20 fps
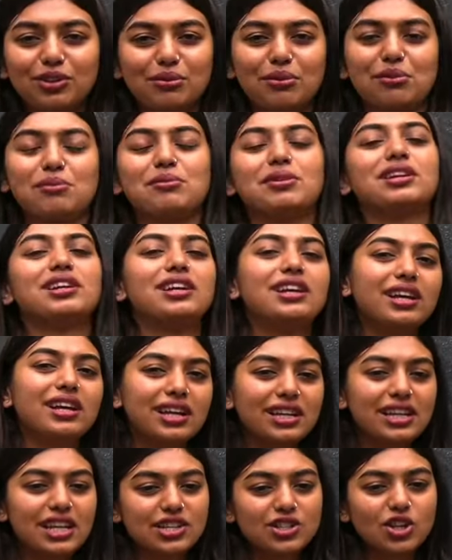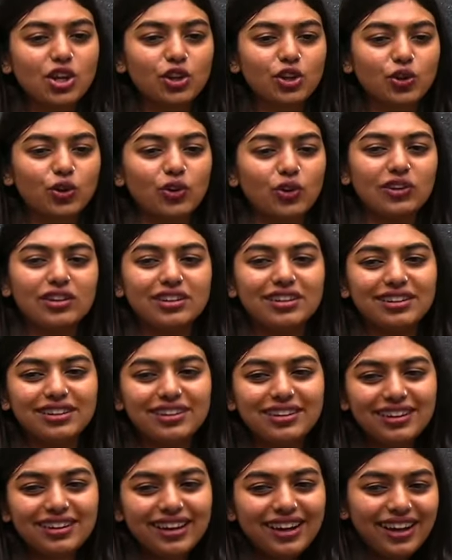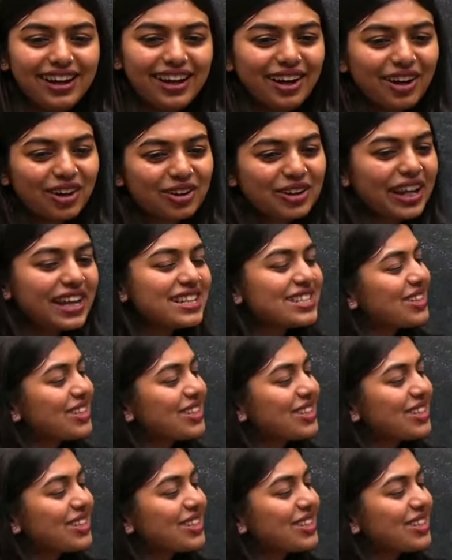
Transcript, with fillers: to remember. Yes or no? Okay,